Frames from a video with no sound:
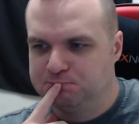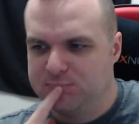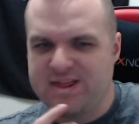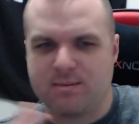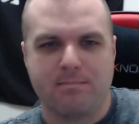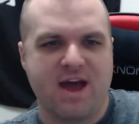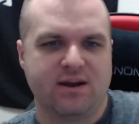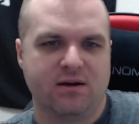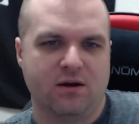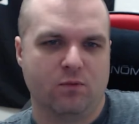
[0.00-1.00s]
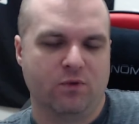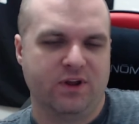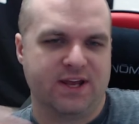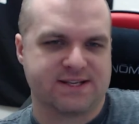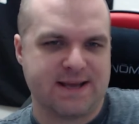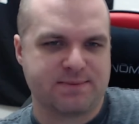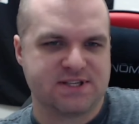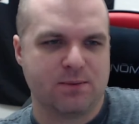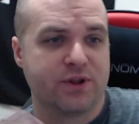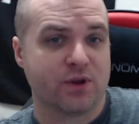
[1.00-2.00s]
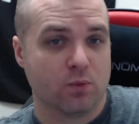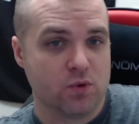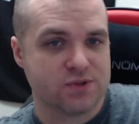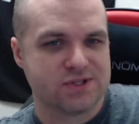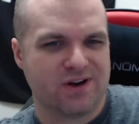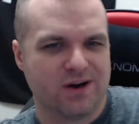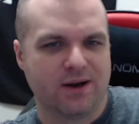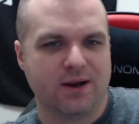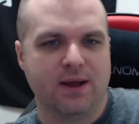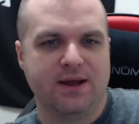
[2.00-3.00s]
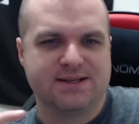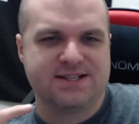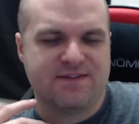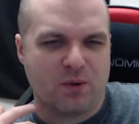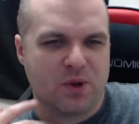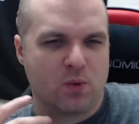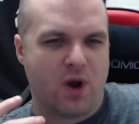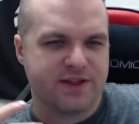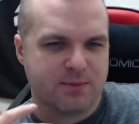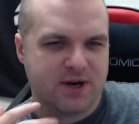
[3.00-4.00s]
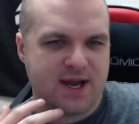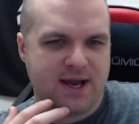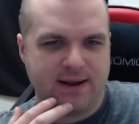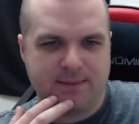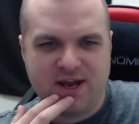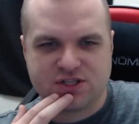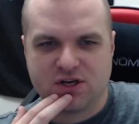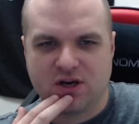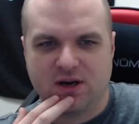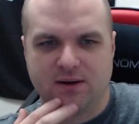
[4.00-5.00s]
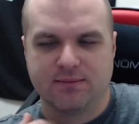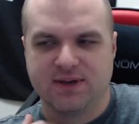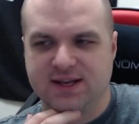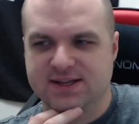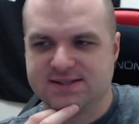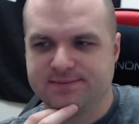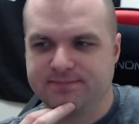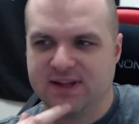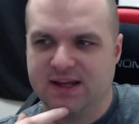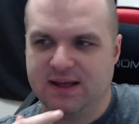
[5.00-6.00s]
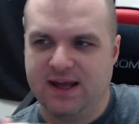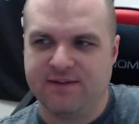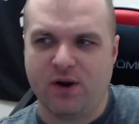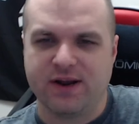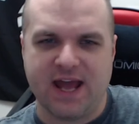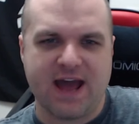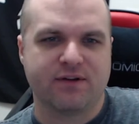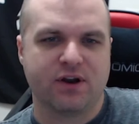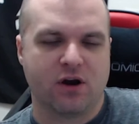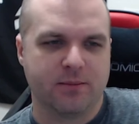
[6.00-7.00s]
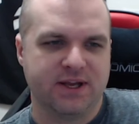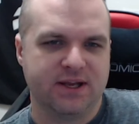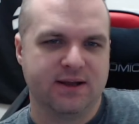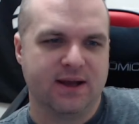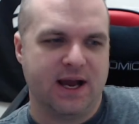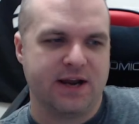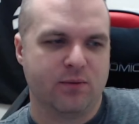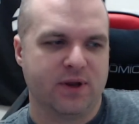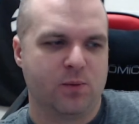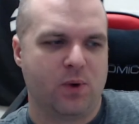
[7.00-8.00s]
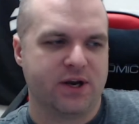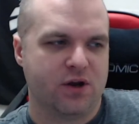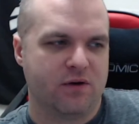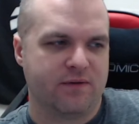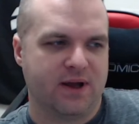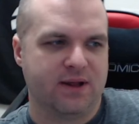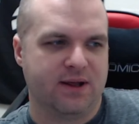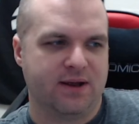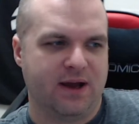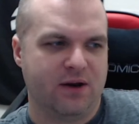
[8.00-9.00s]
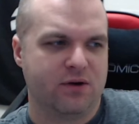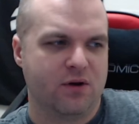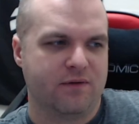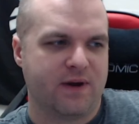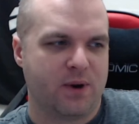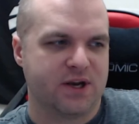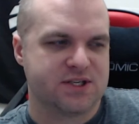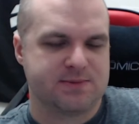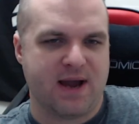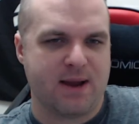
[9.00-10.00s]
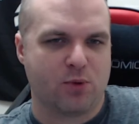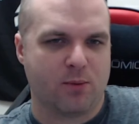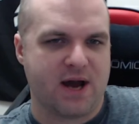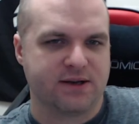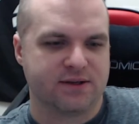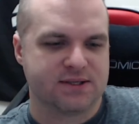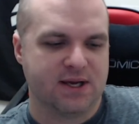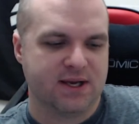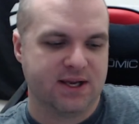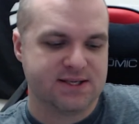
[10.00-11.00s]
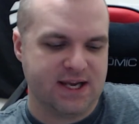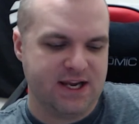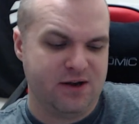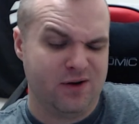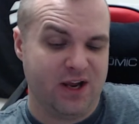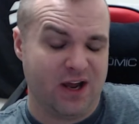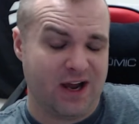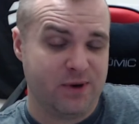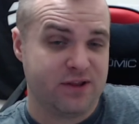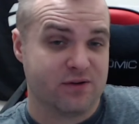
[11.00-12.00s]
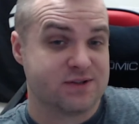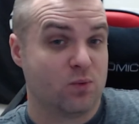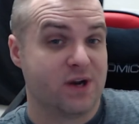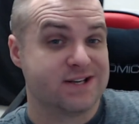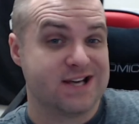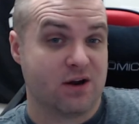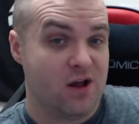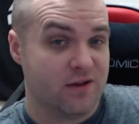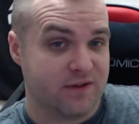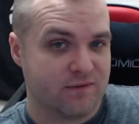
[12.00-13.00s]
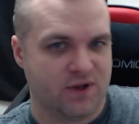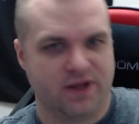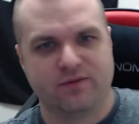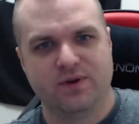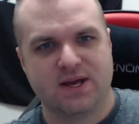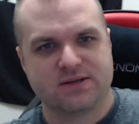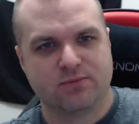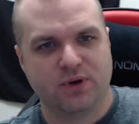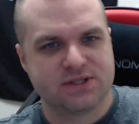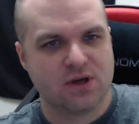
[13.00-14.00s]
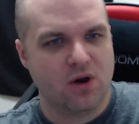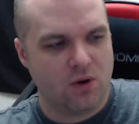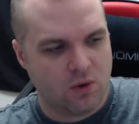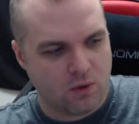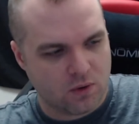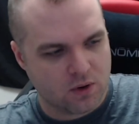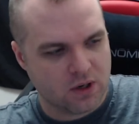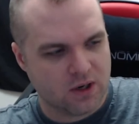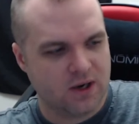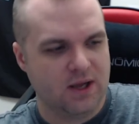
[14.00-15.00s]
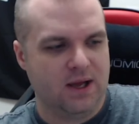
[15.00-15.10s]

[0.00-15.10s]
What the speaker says: the meta really accepts them, what the rules are, see if I really want them or not. I'm not sure, because if I already have an army, I don't really want to know. I don't know if I want to just buy more models, because I would either want to take all of them for like 3,000 points, or